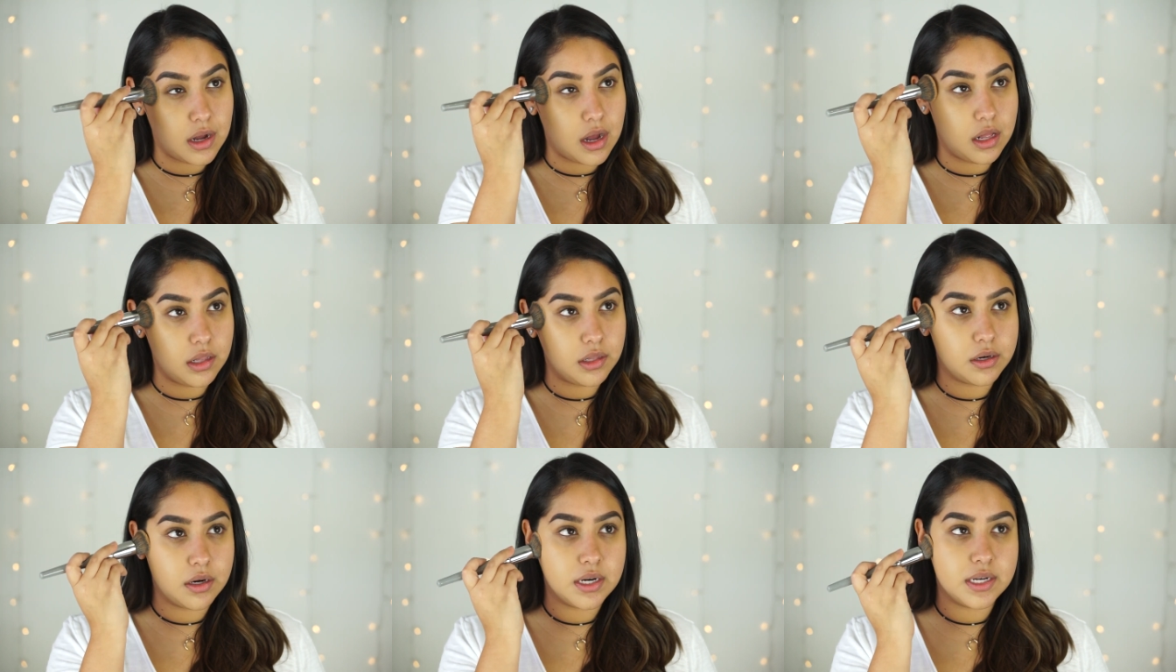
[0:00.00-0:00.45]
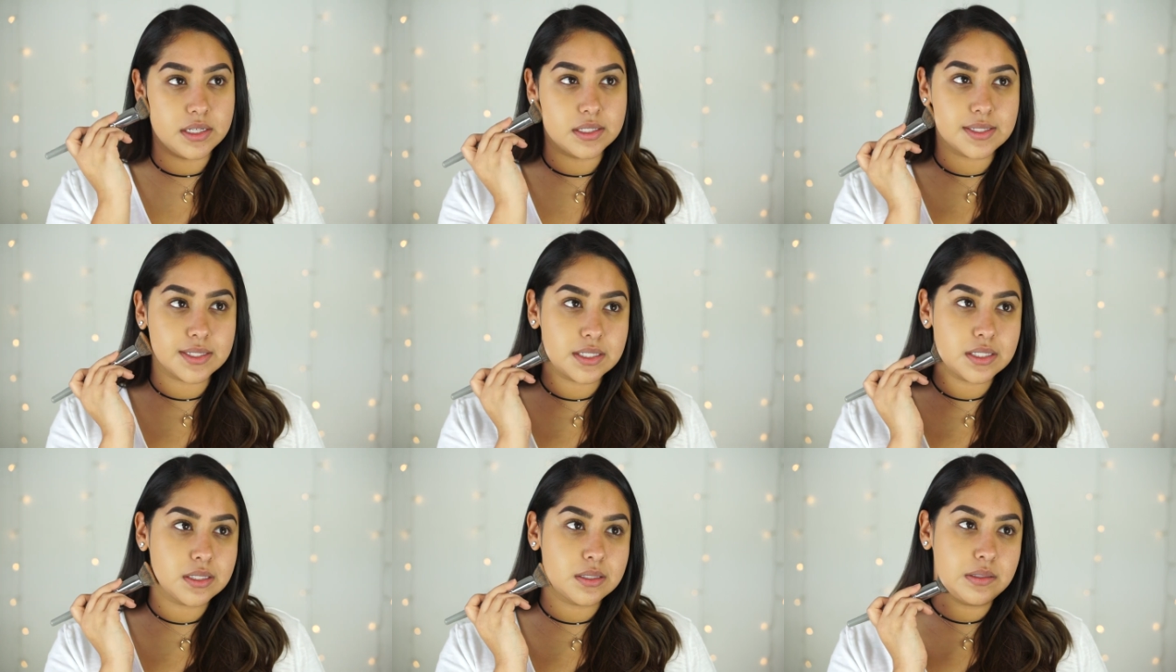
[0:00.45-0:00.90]
The color
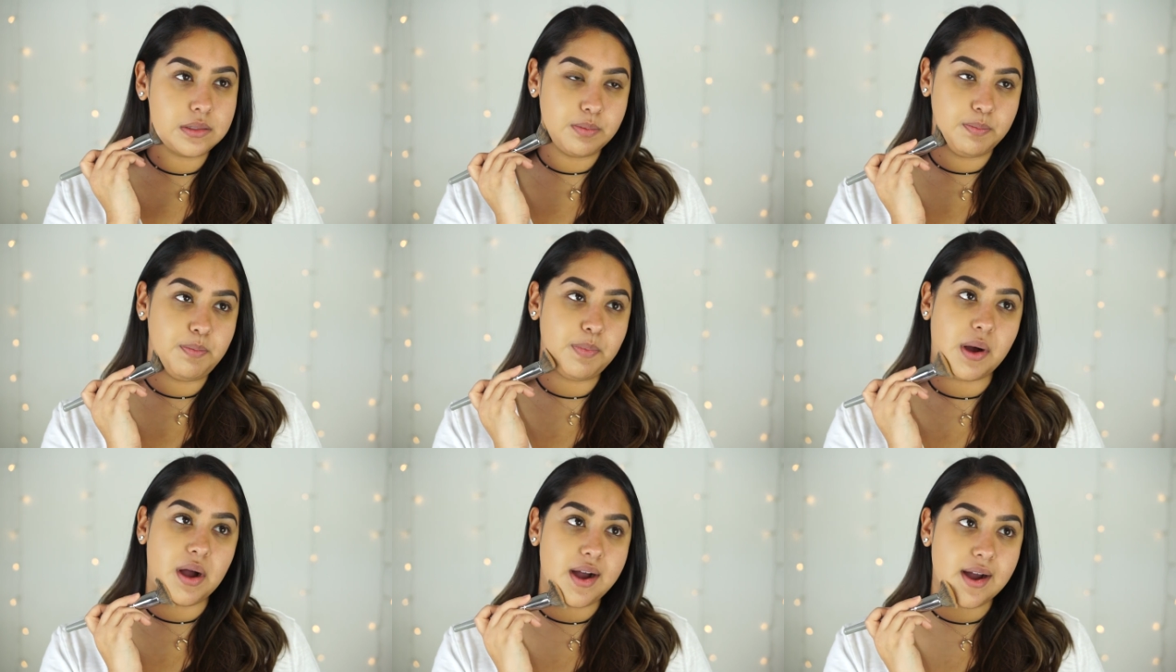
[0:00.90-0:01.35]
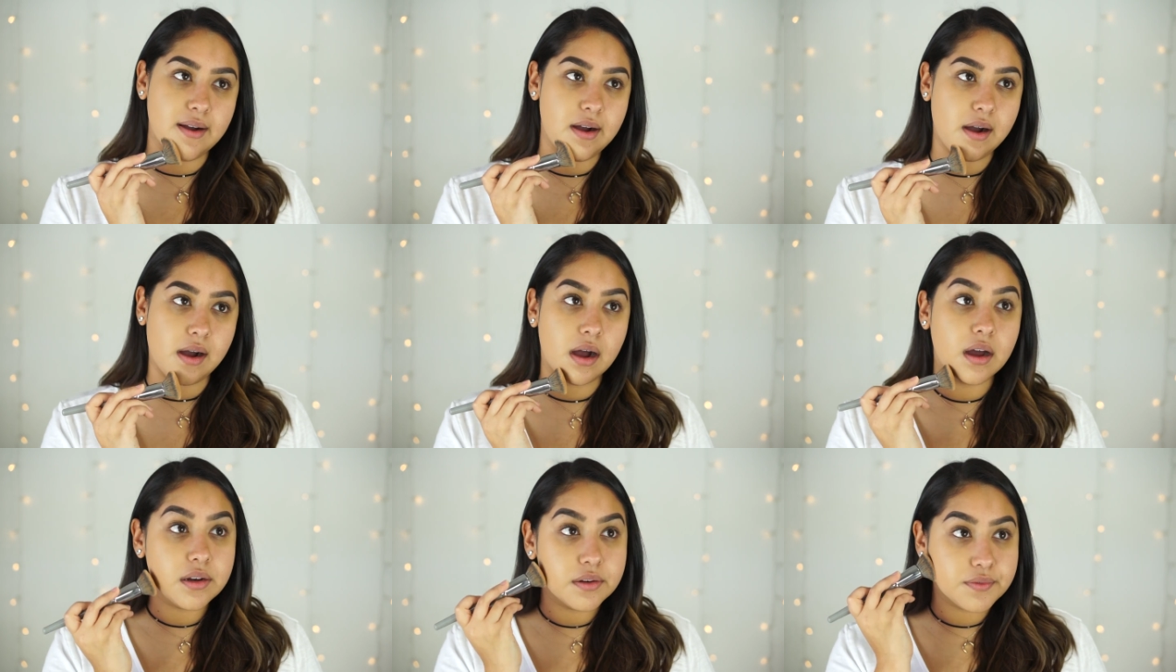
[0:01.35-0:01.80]
is spot
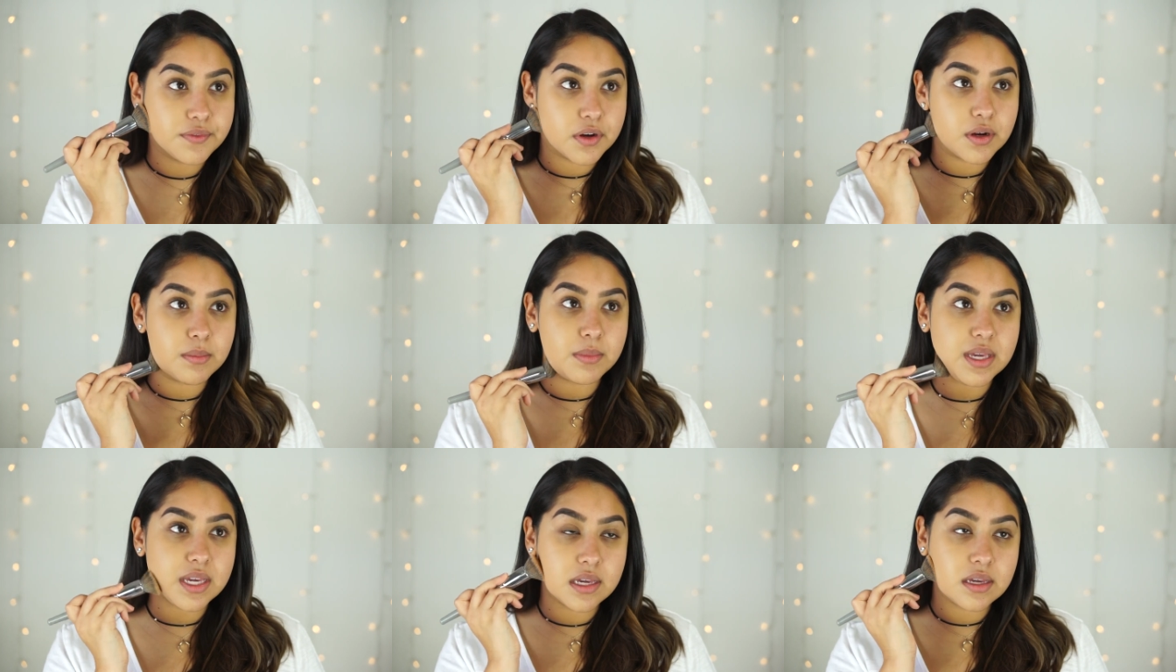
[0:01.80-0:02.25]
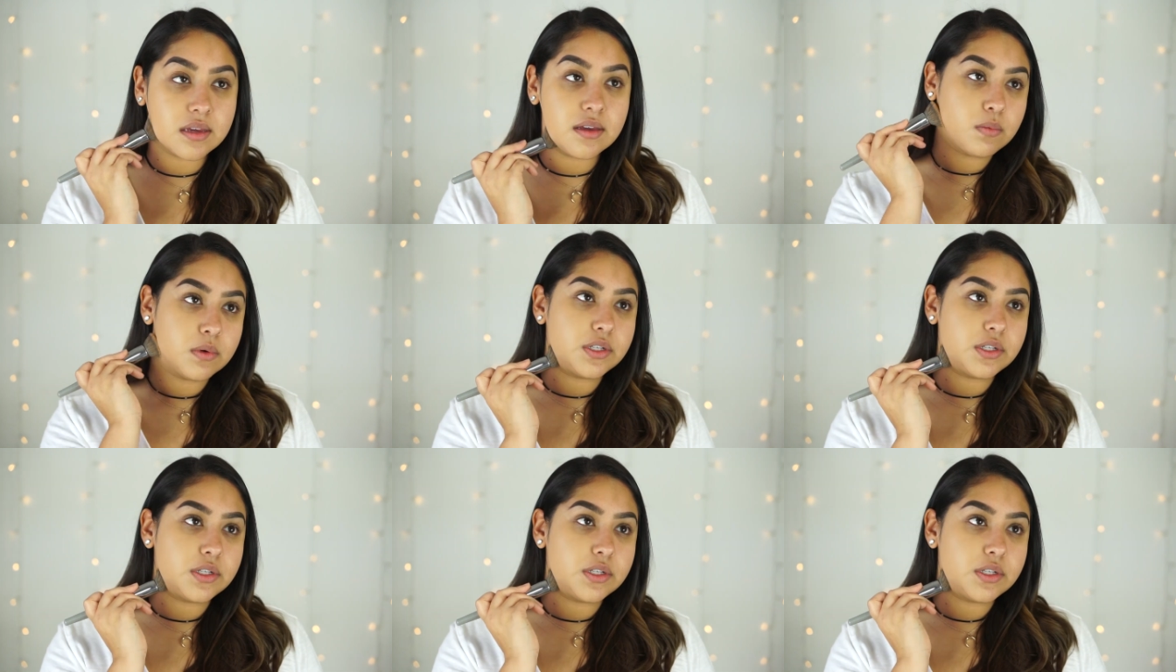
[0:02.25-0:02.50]
on for me,